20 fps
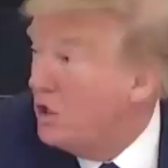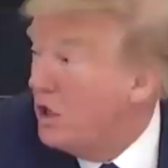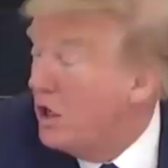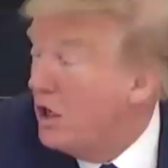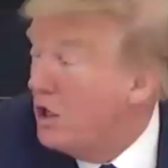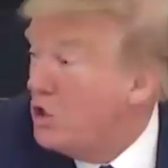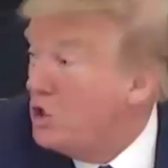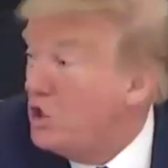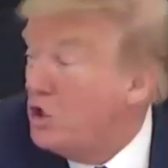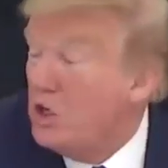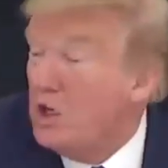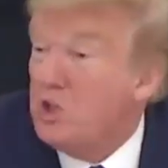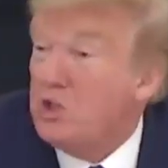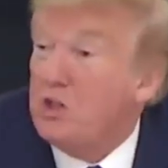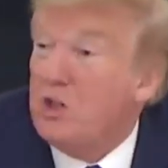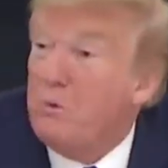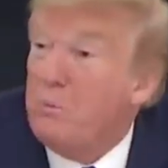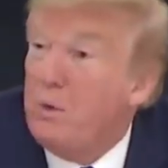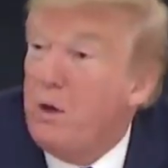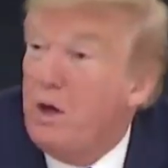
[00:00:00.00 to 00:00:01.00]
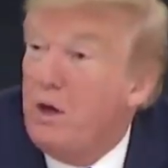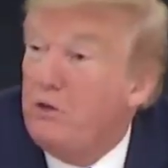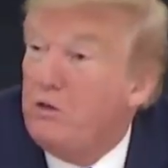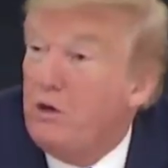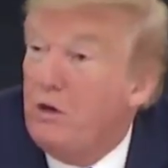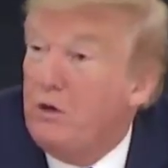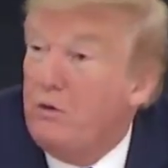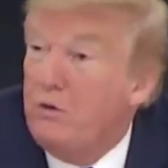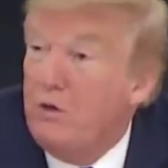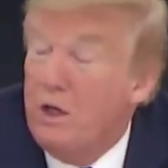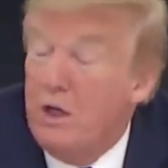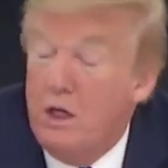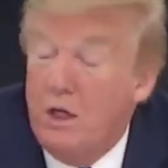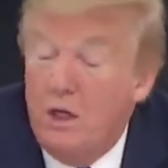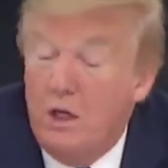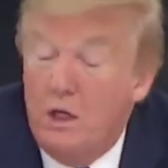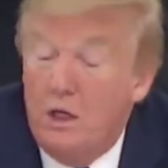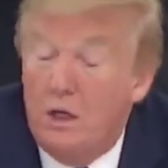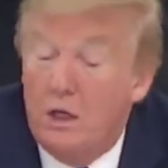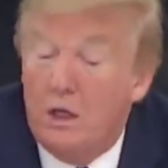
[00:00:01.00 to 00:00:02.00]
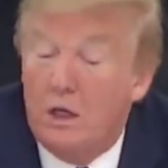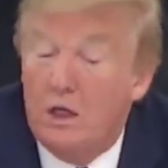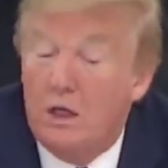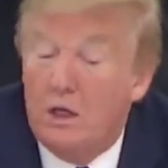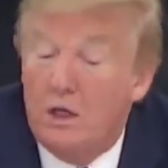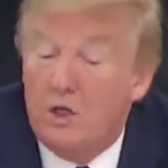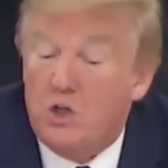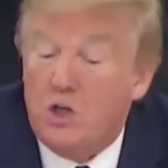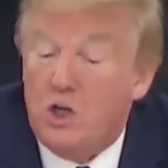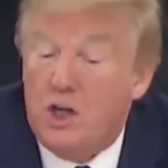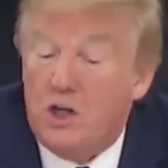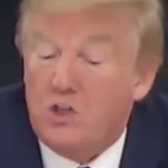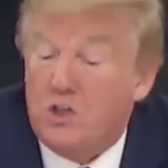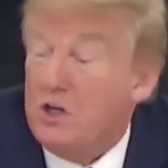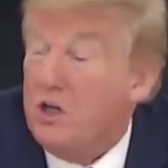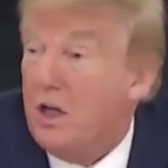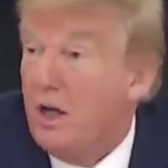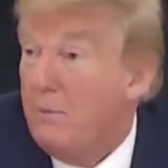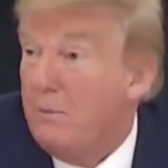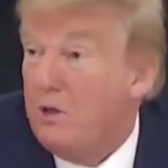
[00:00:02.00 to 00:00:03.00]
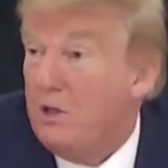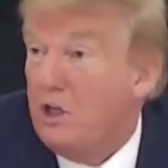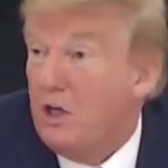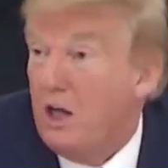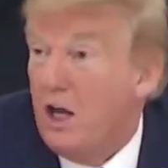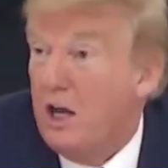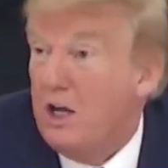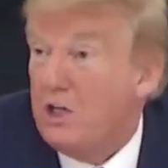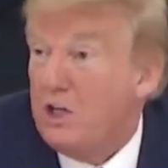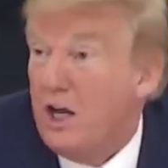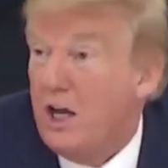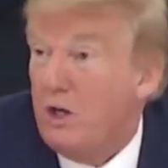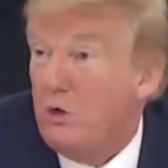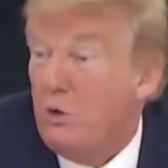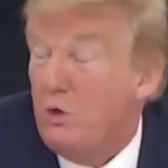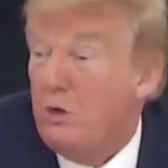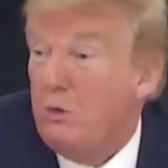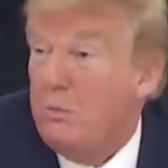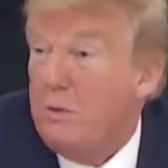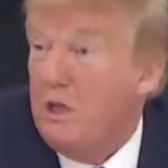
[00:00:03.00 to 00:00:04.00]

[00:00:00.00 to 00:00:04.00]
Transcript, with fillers: today she tested positive. Uh, she hasn't come into contact with